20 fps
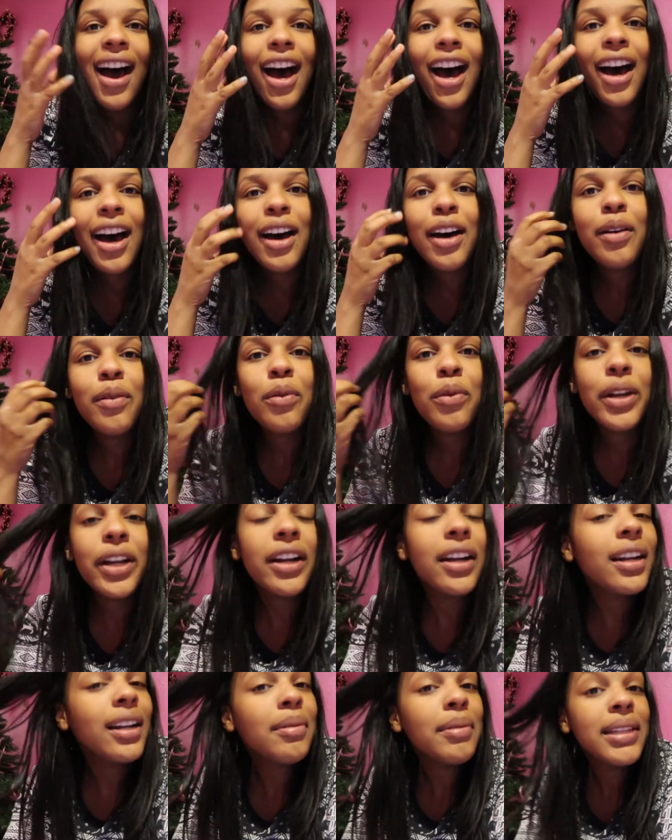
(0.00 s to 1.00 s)
uh, we
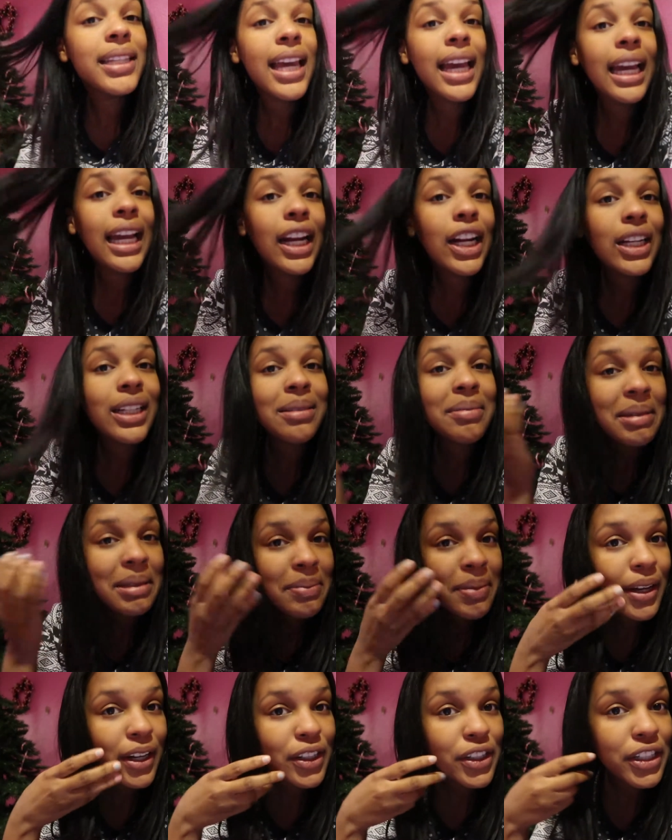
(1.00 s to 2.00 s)
are gonna be taking Christmas
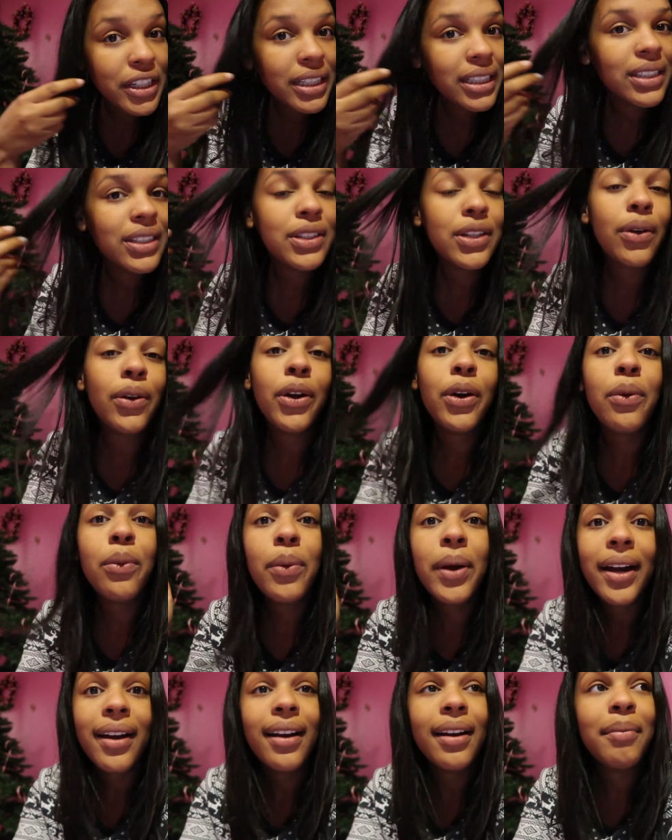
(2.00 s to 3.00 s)
pictures. Don't know
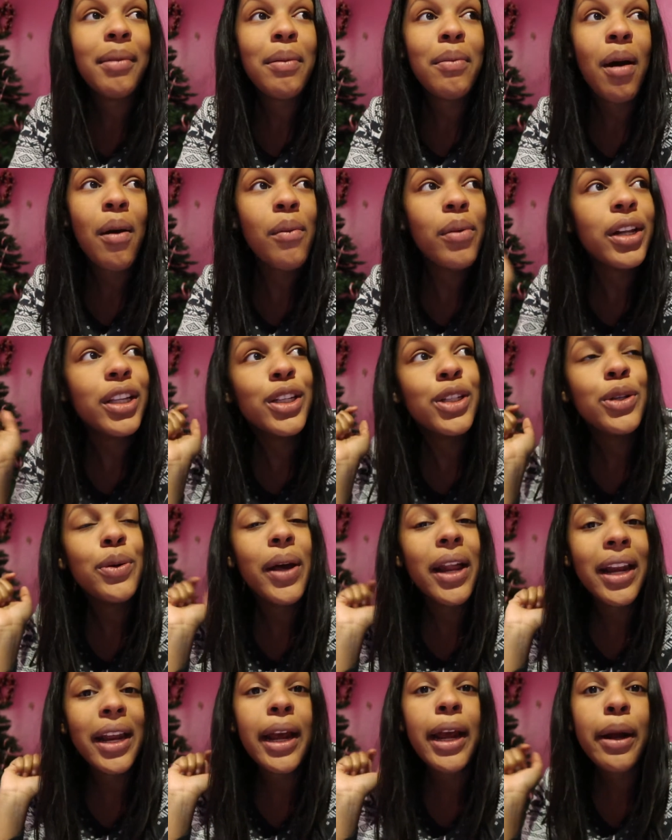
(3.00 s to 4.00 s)
where. My mom wanted to do
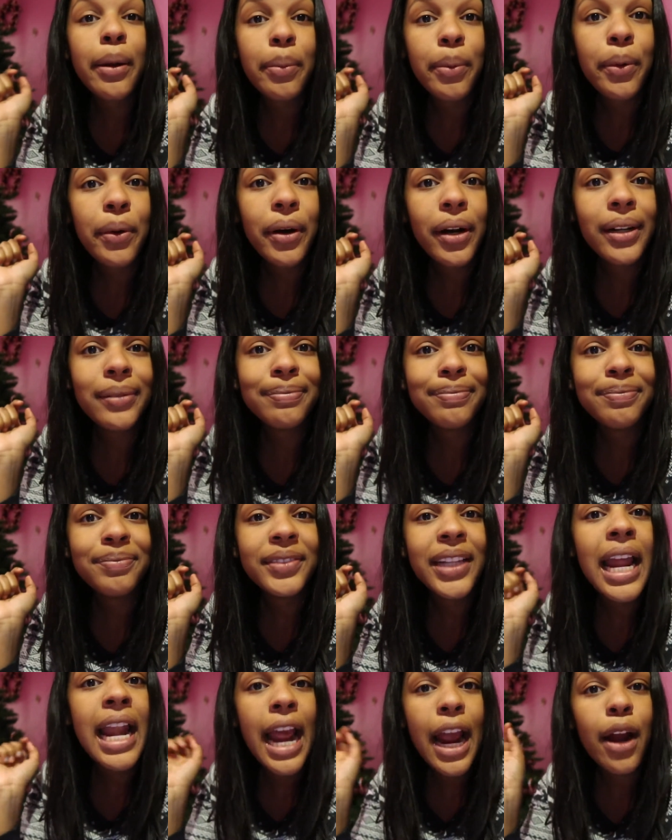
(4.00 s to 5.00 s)
it at an airport.
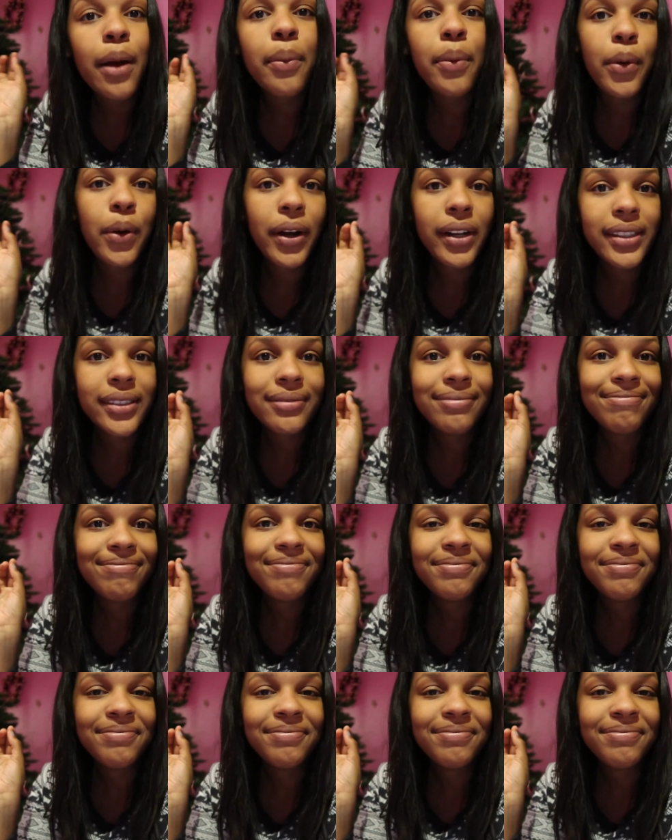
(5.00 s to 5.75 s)
An airport.